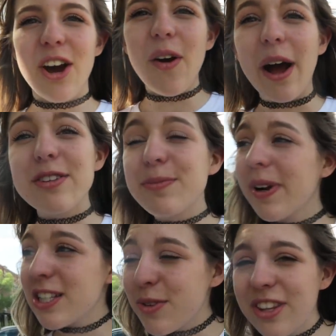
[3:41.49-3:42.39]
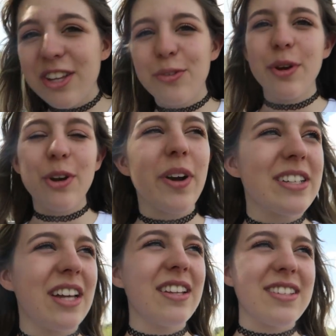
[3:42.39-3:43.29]
No, I was impressed with you. We were
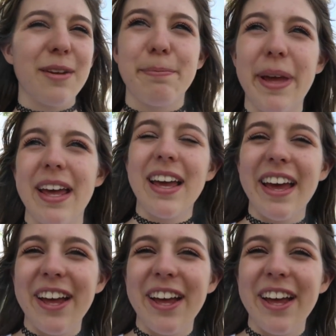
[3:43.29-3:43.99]
going down these like big